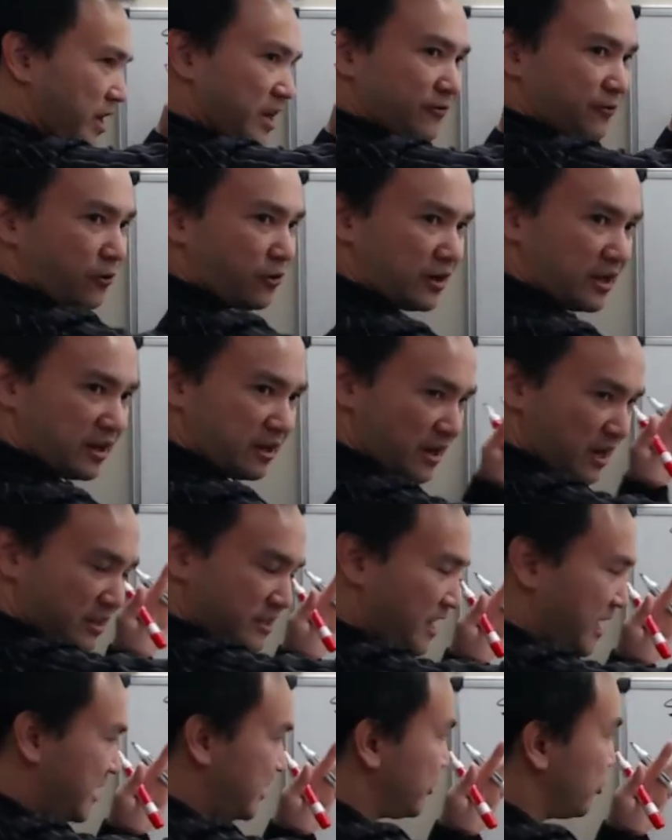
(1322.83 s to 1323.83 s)
for the
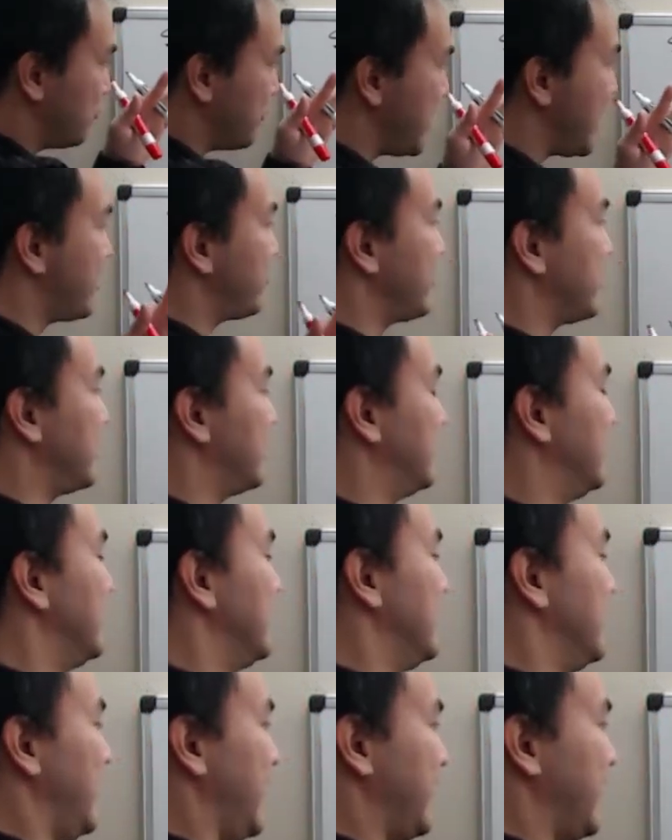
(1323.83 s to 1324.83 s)
entire domain right here,
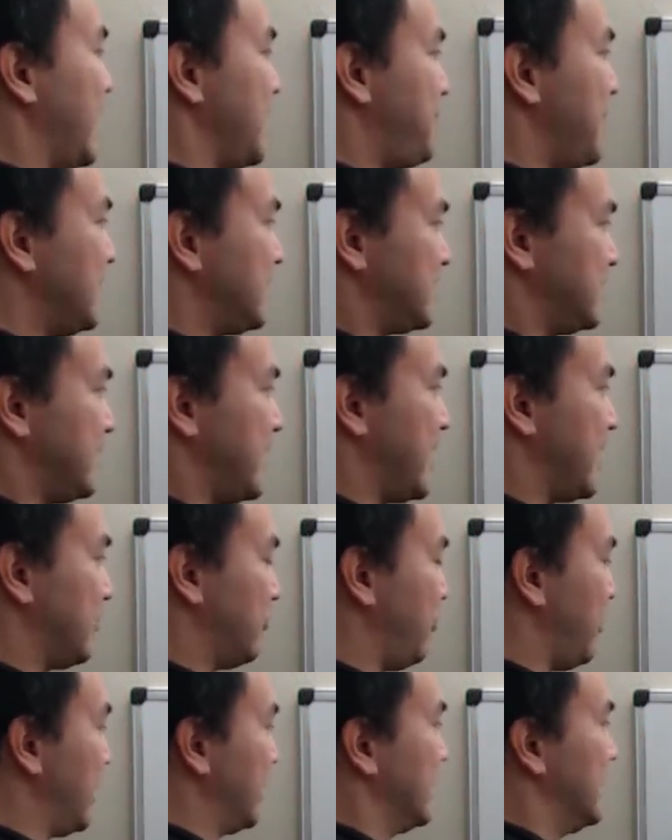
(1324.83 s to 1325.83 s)
and I picked
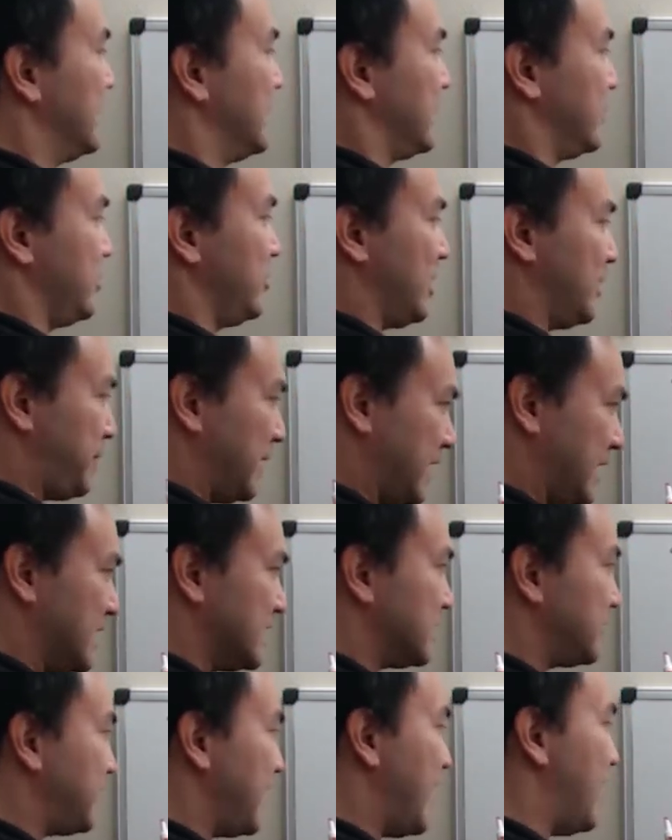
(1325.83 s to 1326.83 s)
-1. You can pick
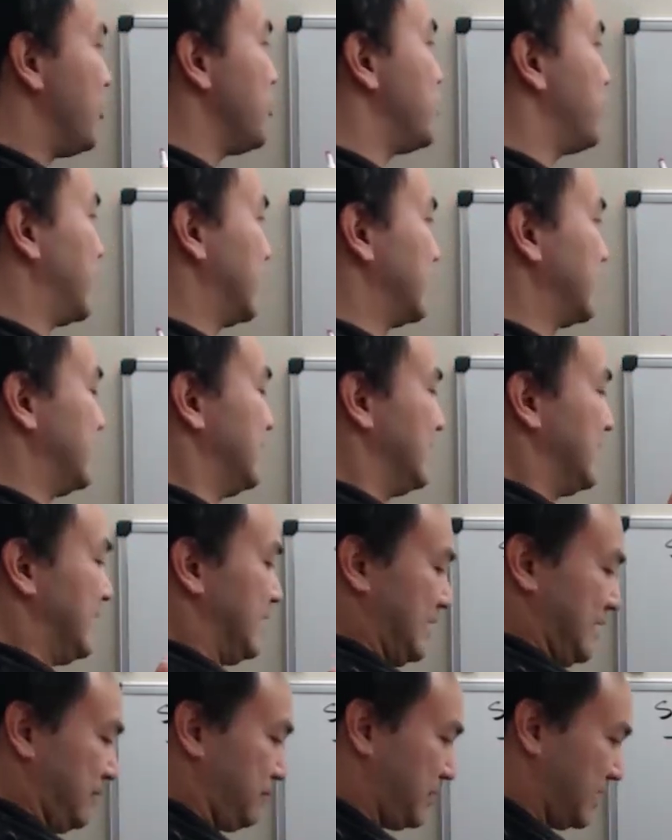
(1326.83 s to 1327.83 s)
other value right there,
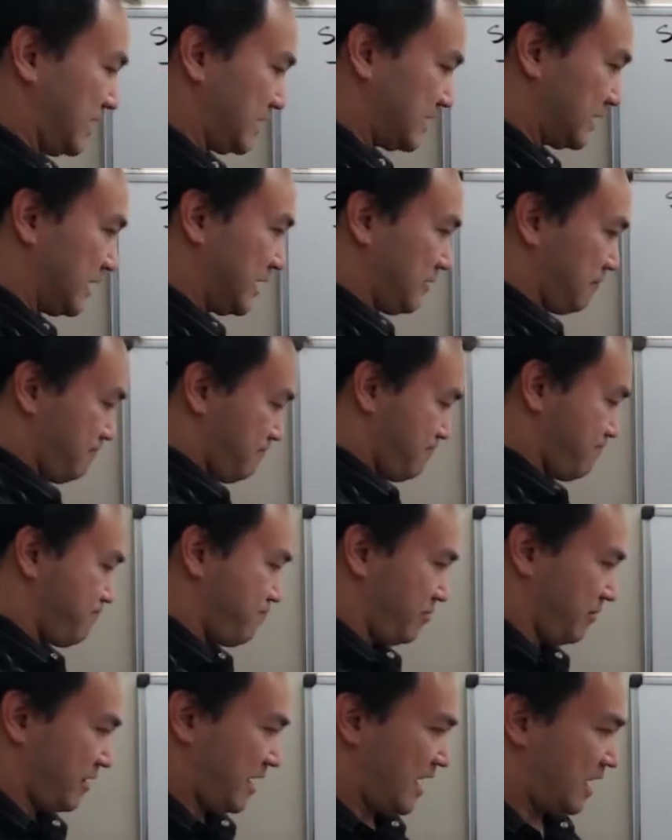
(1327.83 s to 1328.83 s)
but
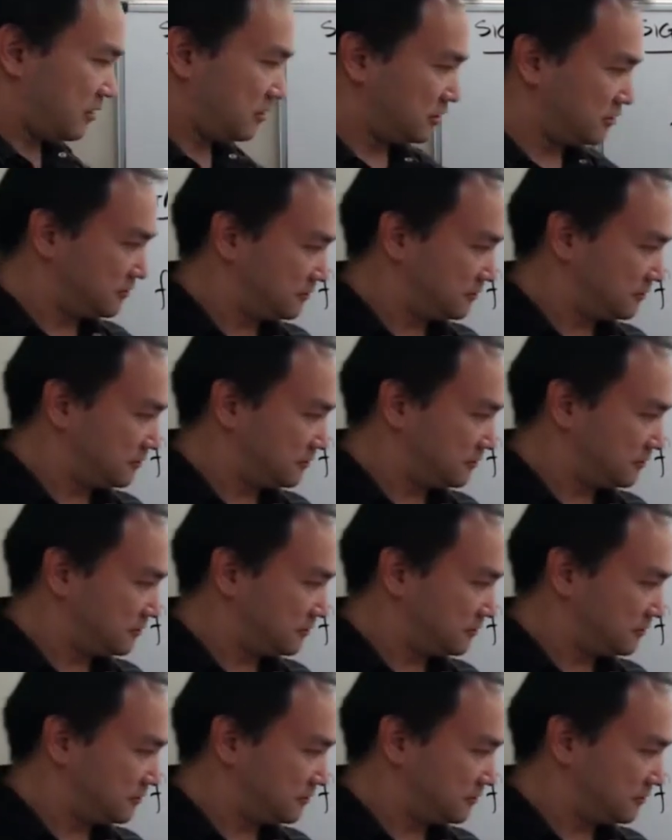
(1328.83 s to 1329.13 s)
our